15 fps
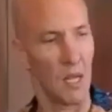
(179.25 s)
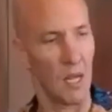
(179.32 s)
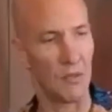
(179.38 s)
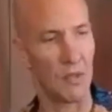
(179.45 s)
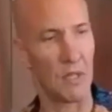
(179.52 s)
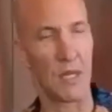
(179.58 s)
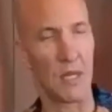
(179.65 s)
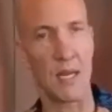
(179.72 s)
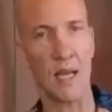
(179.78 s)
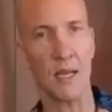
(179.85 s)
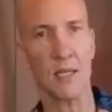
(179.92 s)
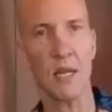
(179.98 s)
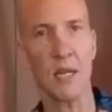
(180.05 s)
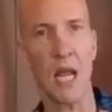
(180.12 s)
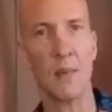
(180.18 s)
And then the
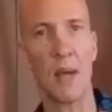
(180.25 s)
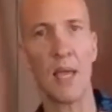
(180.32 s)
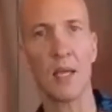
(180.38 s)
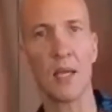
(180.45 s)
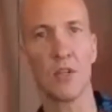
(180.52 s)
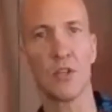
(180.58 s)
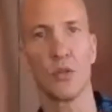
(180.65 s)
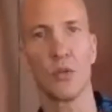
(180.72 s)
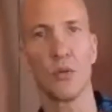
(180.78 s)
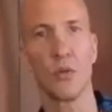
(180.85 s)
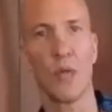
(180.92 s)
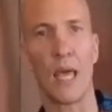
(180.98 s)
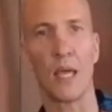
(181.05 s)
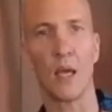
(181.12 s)
next time I can do like